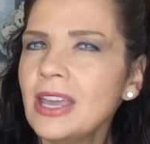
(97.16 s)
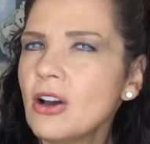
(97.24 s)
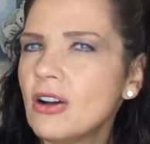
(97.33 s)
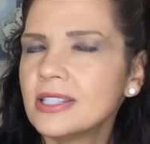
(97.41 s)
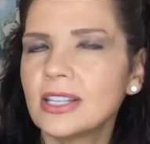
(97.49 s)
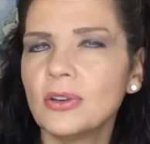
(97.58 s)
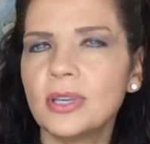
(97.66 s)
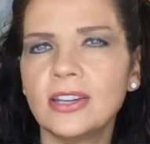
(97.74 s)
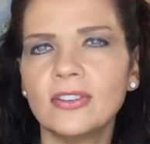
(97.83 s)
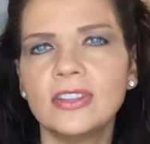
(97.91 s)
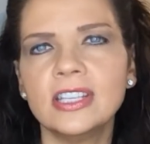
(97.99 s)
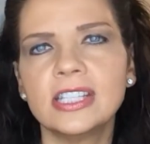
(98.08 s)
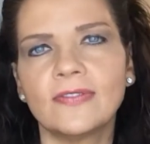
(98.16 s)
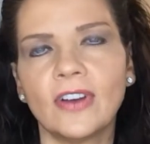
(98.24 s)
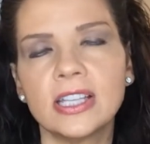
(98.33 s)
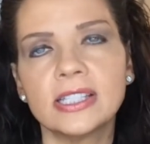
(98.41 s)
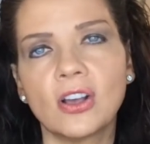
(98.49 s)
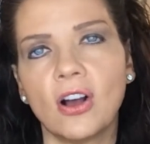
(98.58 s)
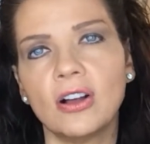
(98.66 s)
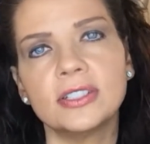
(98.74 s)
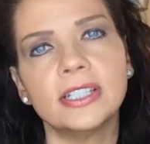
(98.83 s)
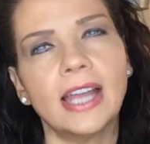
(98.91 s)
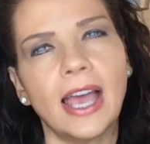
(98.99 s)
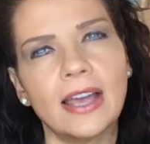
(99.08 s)
also hear these funds called
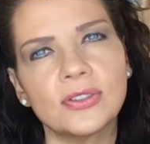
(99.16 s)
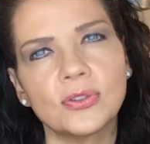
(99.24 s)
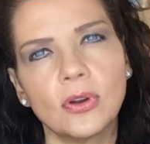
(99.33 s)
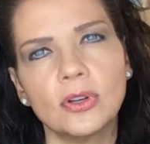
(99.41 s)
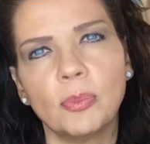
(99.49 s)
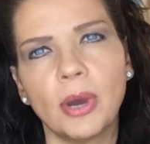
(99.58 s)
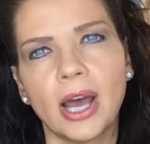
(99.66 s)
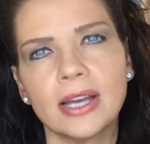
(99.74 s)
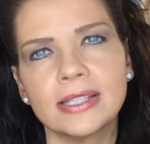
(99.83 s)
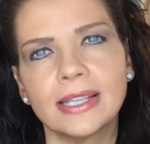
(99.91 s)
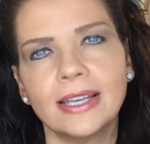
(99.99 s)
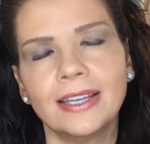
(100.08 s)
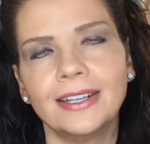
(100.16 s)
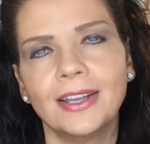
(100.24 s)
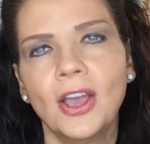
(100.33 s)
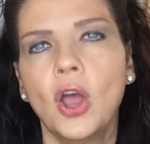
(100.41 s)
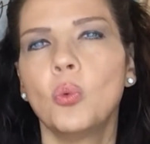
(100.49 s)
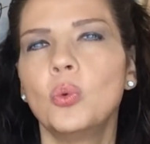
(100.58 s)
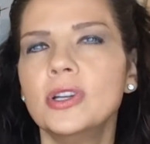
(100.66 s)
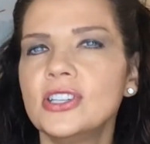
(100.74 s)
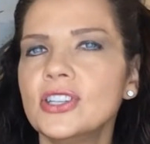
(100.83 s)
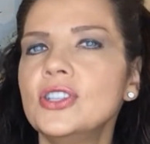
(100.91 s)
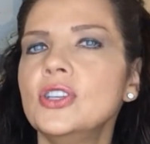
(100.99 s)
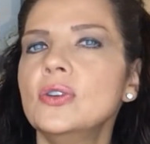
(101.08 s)
an escrow deposit, which
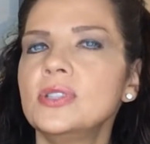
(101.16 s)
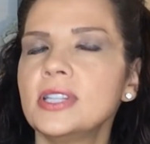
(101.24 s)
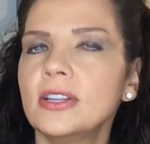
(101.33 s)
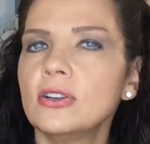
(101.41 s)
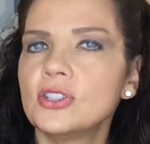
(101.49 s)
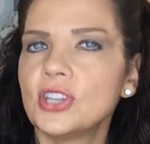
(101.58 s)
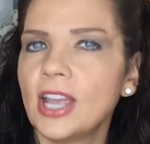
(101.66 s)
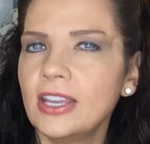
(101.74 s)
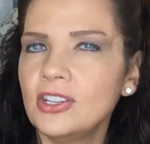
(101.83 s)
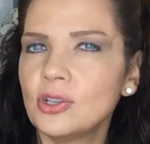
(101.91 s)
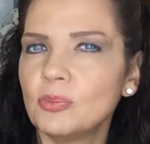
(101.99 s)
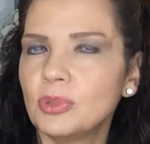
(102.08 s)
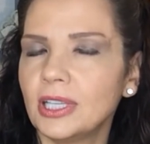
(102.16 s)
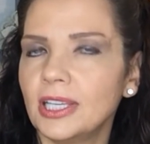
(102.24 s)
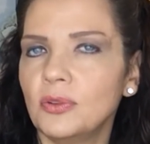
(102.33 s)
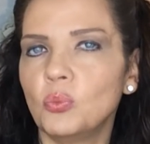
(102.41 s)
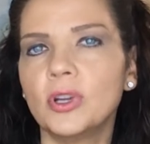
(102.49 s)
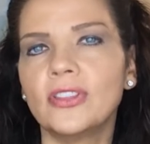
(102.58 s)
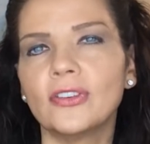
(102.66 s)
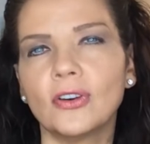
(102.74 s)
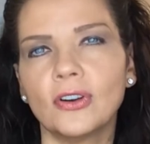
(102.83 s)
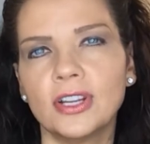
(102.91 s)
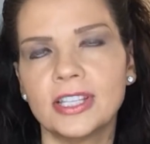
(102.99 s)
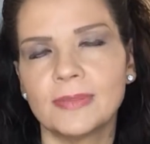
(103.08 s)
is used interchangeably with
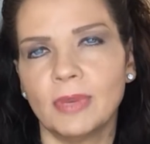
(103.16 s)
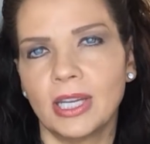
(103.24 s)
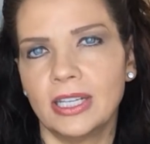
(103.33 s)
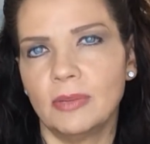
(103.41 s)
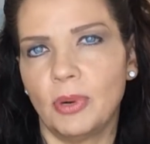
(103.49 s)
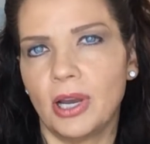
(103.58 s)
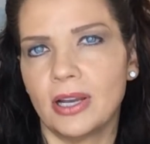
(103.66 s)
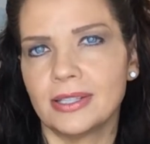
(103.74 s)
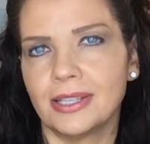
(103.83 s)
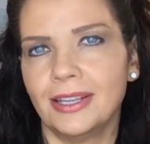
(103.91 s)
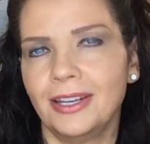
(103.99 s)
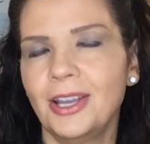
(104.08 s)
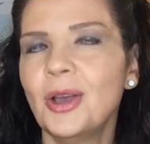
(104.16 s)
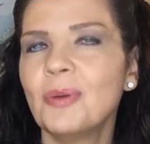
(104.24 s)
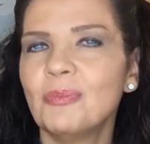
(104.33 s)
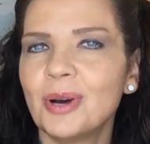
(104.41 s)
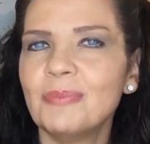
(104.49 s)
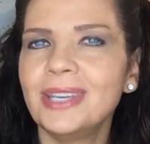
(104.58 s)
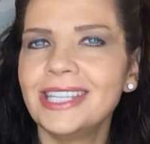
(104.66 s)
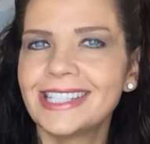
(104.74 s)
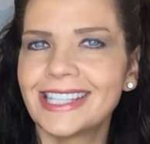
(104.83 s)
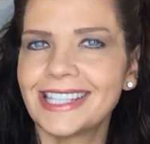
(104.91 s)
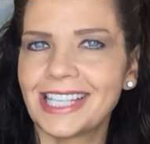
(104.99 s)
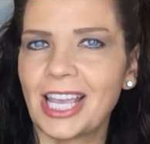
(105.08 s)
earnest money deposit, but
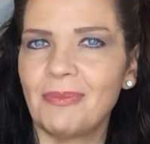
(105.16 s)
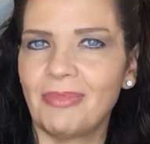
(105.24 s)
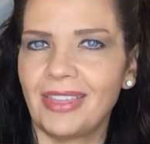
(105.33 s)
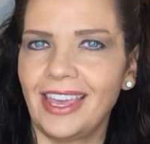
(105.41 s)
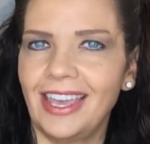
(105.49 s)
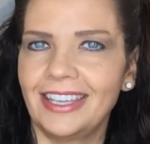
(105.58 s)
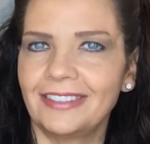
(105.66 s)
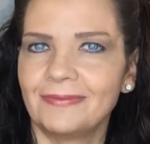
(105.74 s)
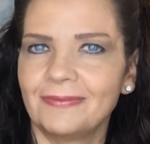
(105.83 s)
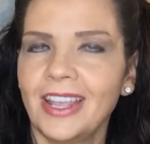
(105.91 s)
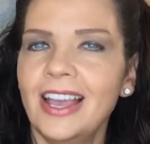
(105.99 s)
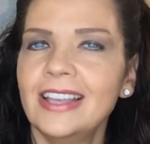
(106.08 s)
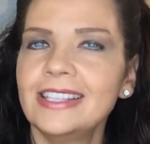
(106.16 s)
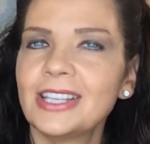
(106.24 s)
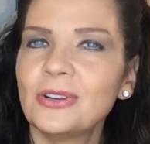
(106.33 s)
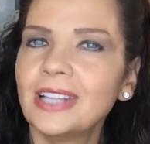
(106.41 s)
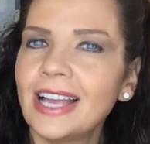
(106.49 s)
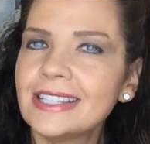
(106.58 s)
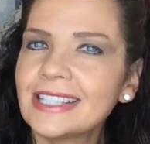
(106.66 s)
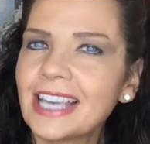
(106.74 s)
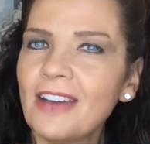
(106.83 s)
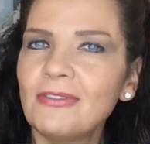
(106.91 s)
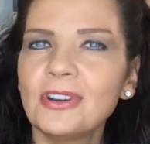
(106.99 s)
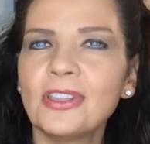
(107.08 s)
means the same thing. So let's
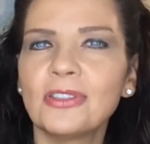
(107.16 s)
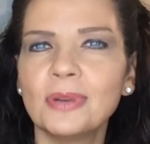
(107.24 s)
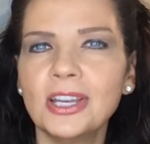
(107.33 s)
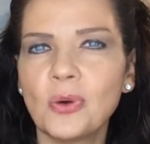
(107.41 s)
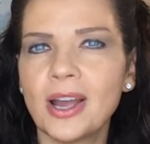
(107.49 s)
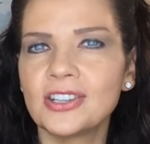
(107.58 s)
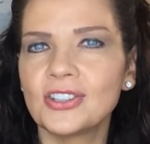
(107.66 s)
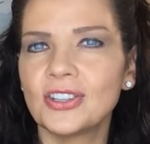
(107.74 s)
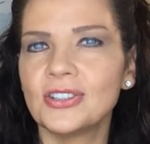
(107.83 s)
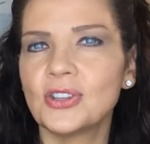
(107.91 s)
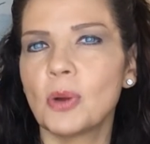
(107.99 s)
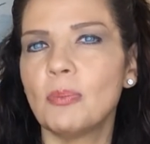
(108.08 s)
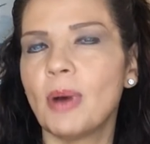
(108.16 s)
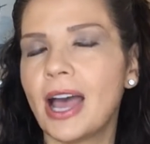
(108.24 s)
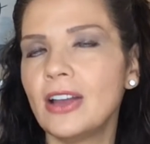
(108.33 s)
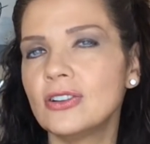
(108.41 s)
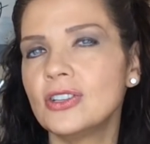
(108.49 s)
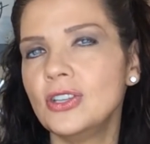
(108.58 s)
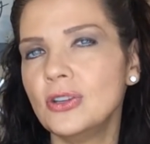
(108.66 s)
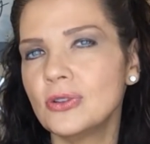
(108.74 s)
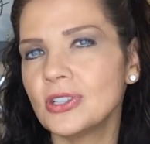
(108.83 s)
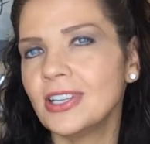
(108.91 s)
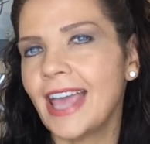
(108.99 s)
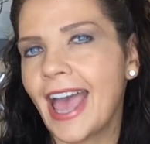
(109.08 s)
cover 3 questions our buyers
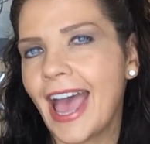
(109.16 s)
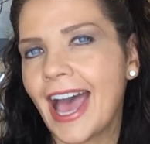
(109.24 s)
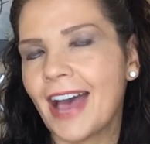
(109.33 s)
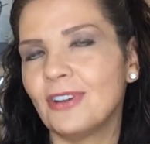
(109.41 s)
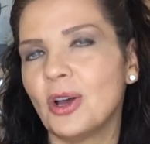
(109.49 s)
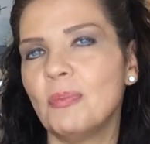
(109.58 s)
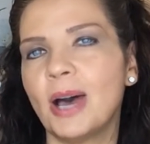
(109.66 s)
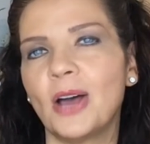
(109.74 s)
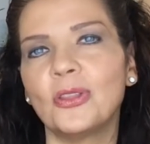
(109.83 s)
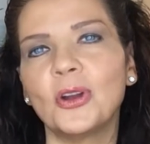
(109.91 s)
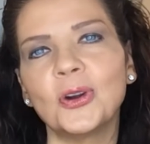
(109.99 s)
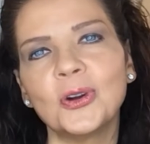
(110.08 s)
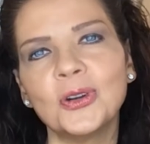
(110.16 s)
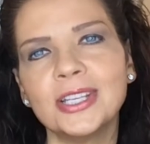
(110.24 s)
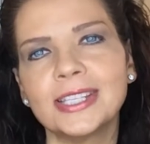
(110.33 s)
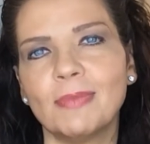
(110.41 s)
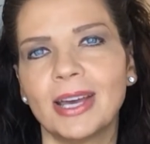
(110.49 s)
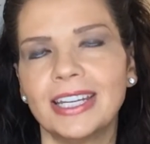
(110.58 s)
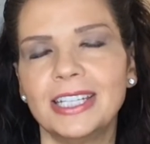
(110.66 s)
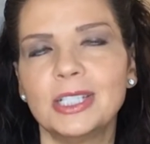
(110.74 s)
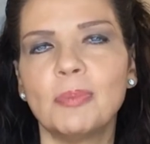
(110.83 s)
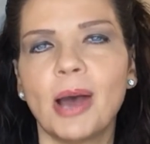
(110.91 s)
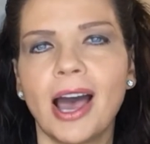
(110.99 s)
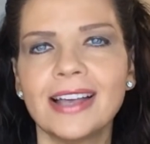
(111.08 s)
usually have about the earnest money
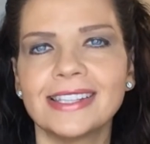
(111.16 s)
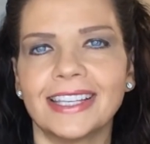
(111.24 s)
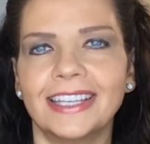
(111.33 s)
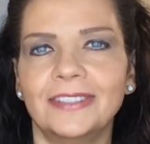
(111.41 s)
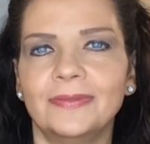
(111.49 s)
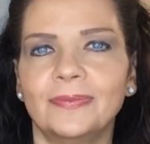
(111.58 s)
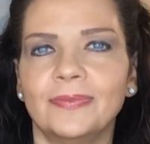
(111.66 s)
deposit.